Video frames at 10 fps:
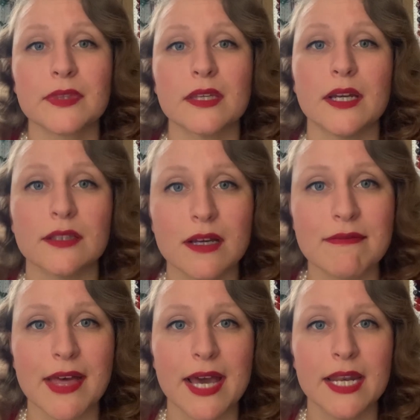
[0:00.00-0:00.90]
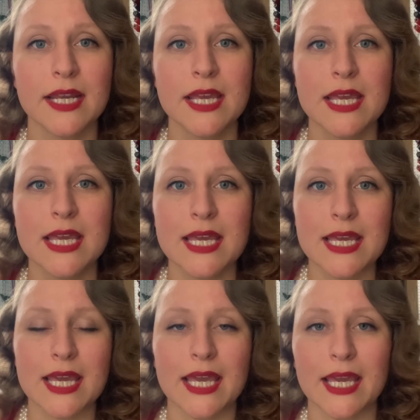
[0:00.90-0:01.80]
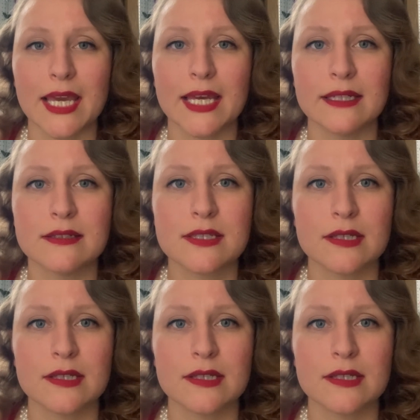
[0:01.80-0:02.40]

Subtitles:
I love that. And